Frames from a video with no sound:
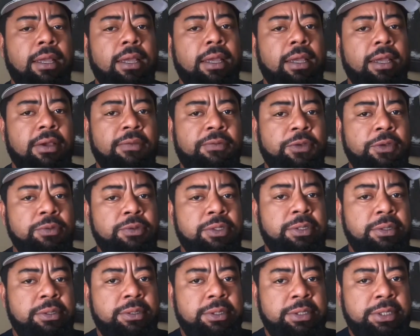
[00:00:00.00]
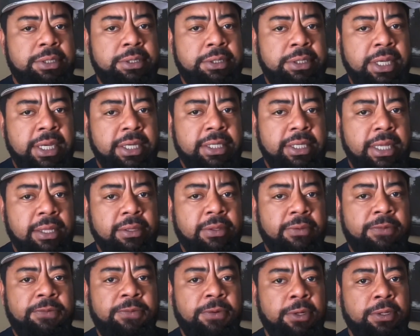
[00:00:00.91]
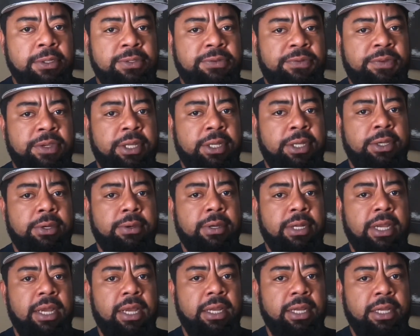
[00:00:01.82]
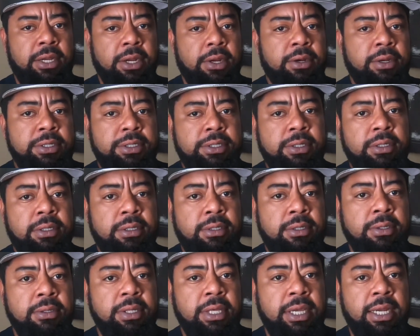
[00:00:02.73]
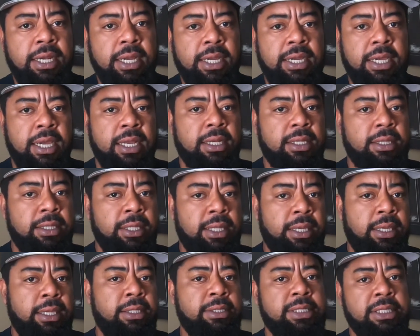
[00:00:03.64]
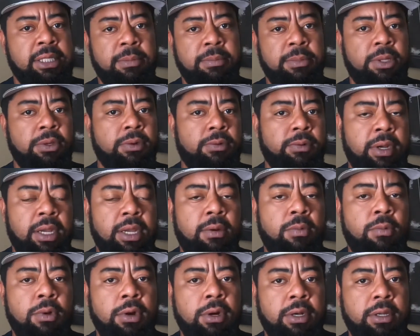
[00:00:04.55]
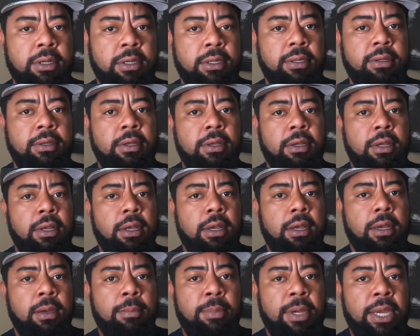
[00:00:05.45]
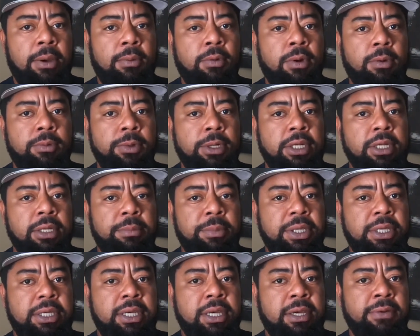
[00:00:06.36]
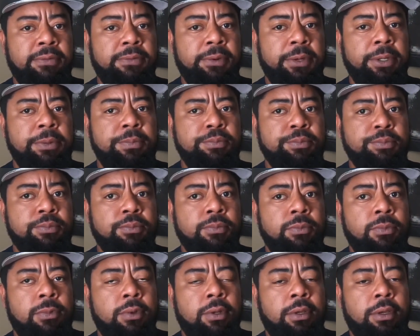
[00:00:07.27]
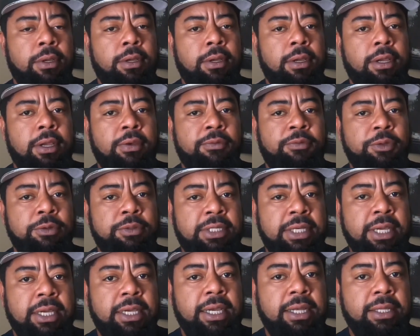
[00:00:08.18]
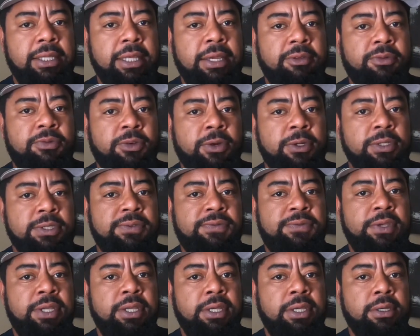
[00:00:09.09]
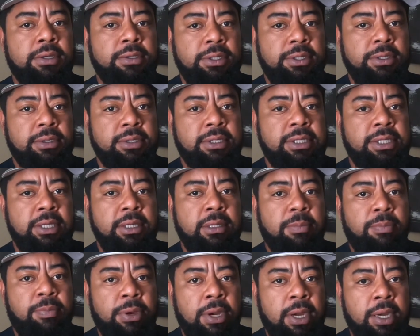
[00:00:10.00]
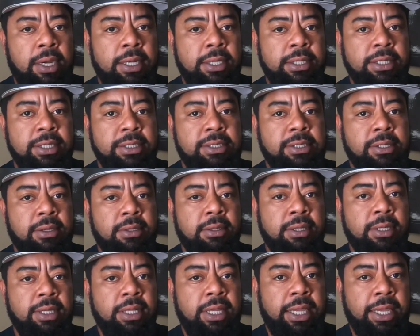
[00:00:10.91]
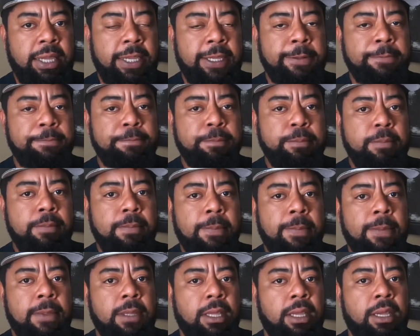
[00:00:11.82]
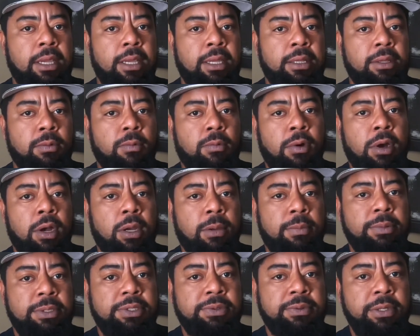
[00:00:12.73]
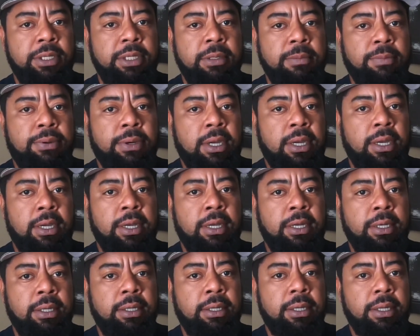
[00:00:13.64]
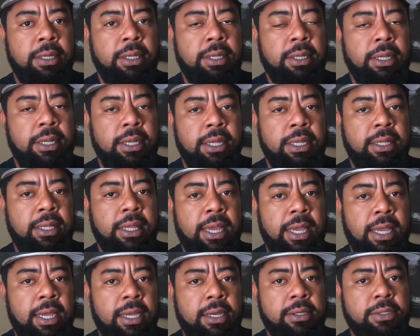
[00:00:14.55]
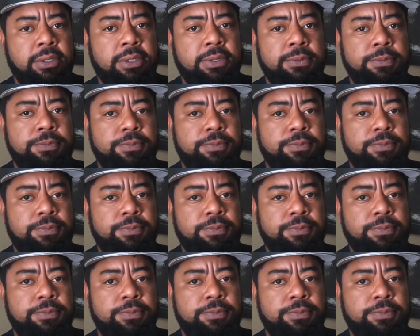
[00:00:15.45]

If you checked out the first video, and I encourage you to do that, I kind of lay some of the groundwork about what we're going to be covering. If you check out that first video, you'll see the pond that's on the land and the walk between the pond and the house.